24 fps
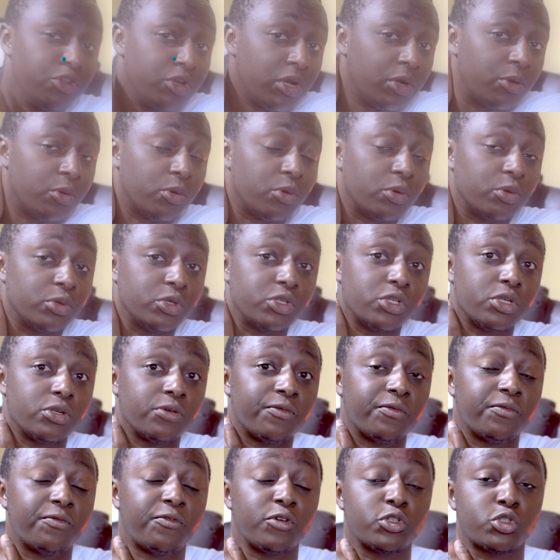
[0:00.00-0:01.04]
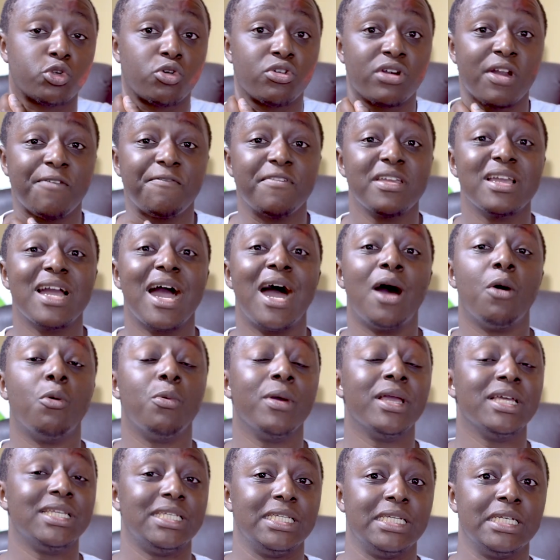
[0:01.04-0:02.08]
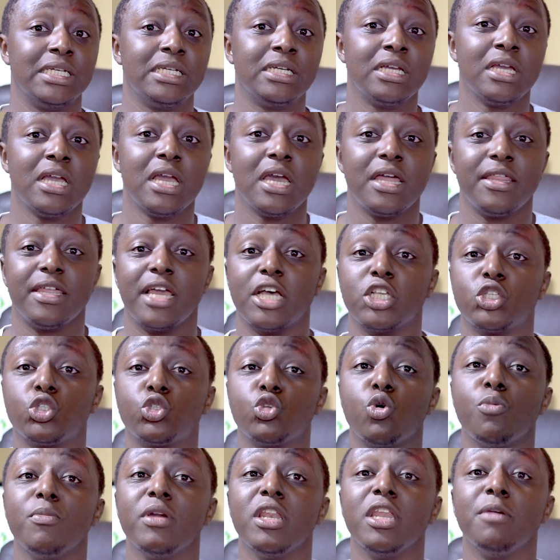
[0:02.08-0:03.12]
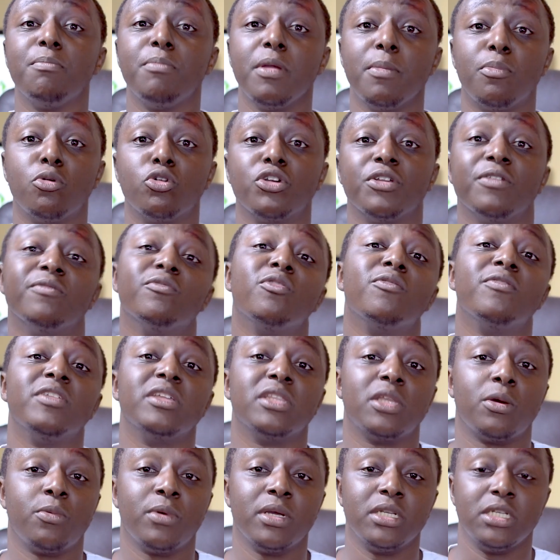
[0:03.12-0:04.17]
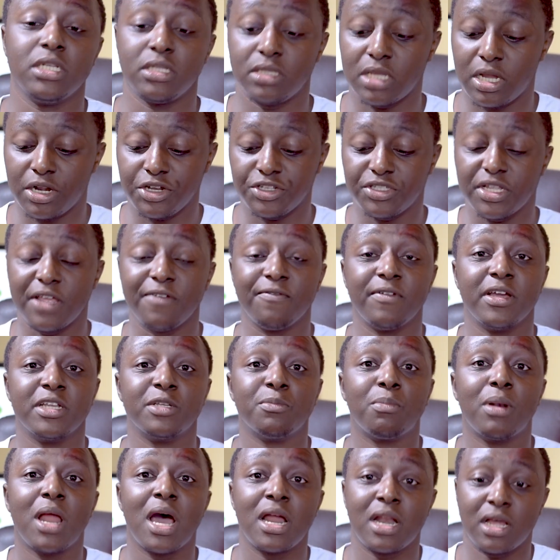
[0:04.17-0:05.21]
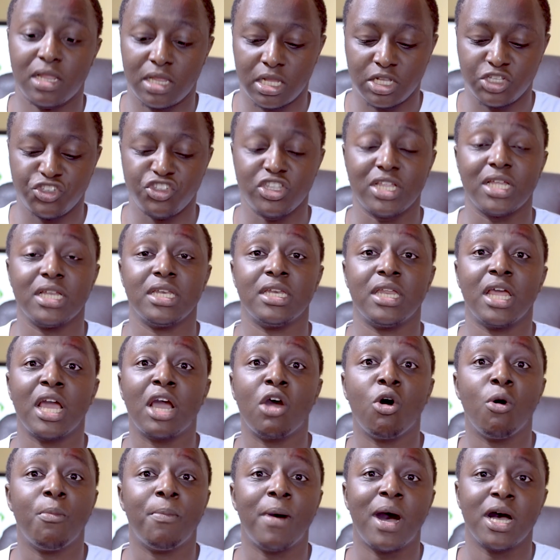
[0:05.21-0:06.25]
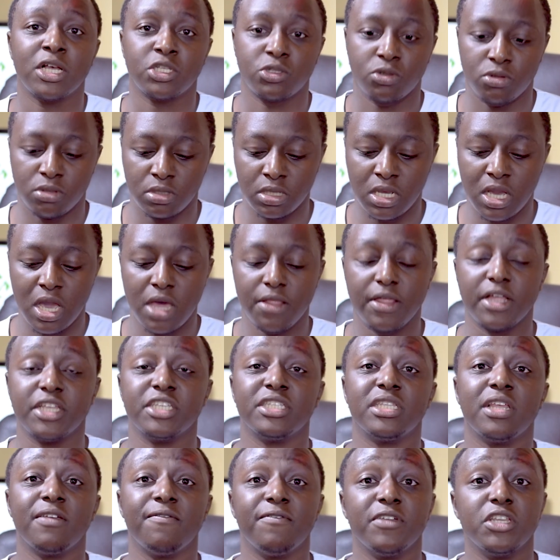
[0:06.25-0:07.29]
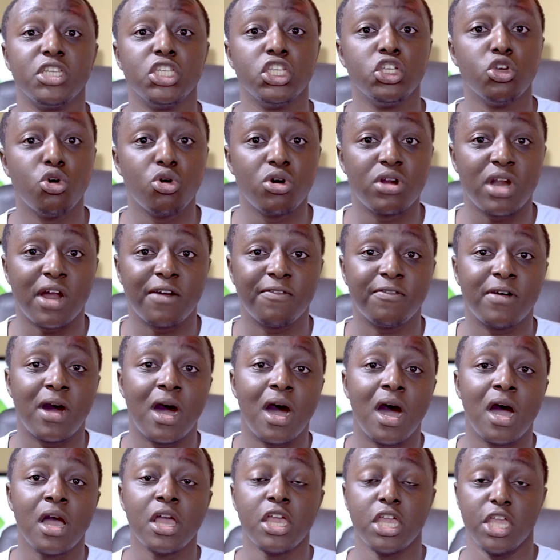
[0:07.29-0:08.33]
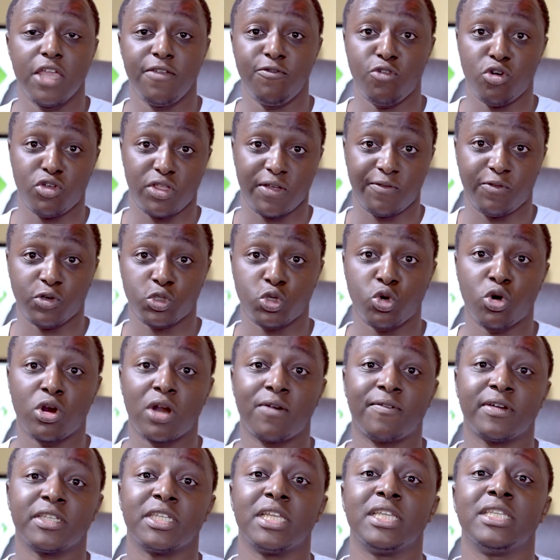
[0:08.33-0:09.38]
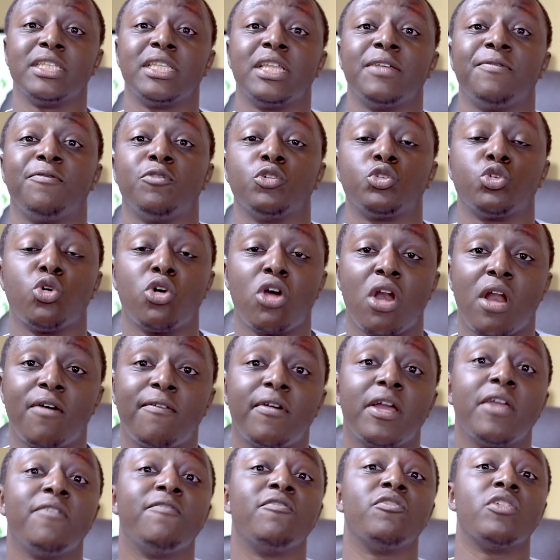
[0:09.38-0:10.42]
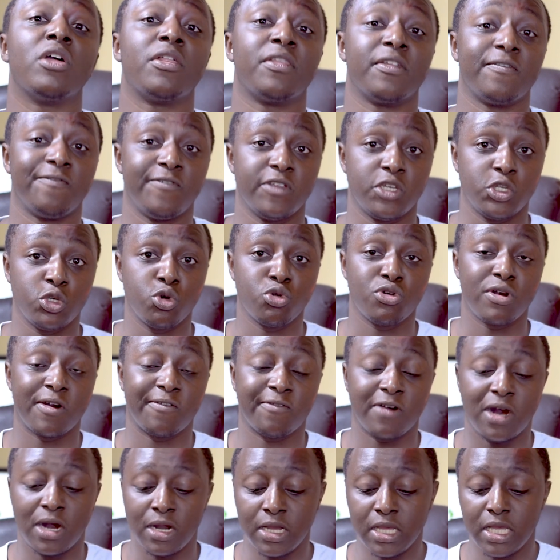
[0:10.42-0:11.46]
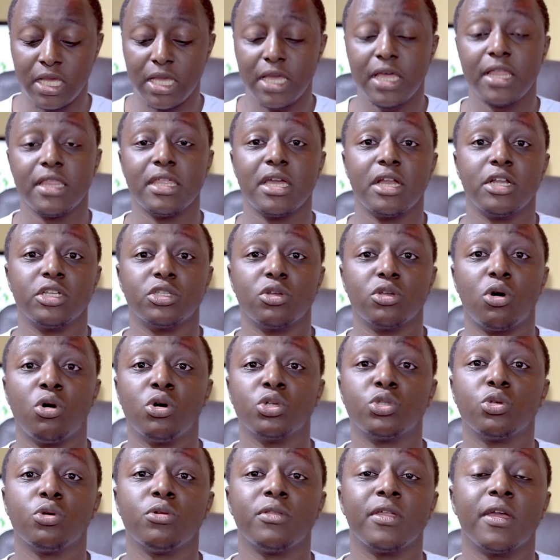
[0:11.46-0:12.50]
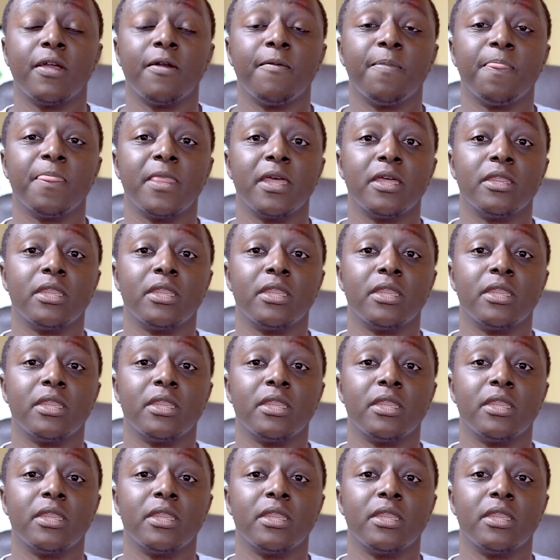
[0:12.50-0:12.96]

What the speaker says: when you are photographing a wedding, there are so many people involved in the wedding. There is the event planner, there is the decor person, there is the videographer if you are the photographer, there is the photographer if you are the videographer, there is also the